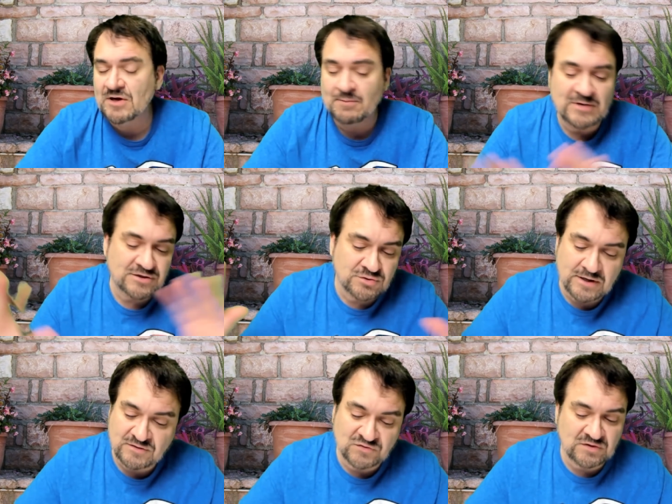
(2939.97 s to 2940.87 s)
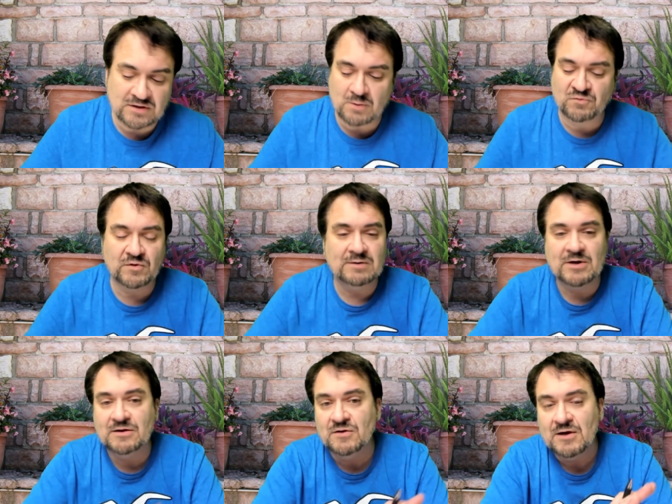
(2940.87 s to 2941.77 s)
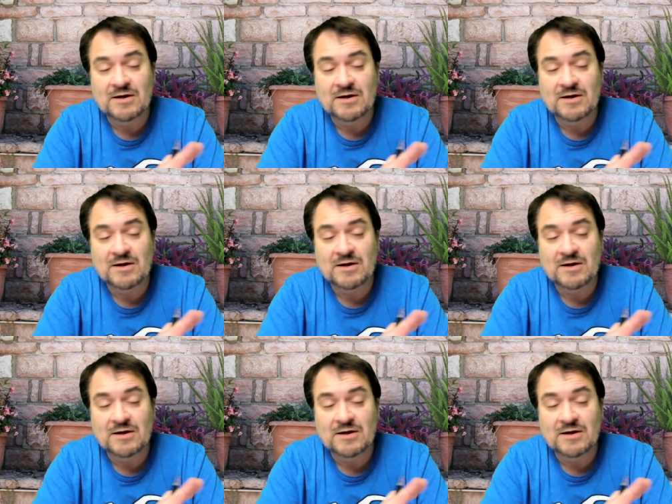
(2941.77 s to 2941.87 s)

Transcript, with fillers: And I'm not trying to stick up for eBay.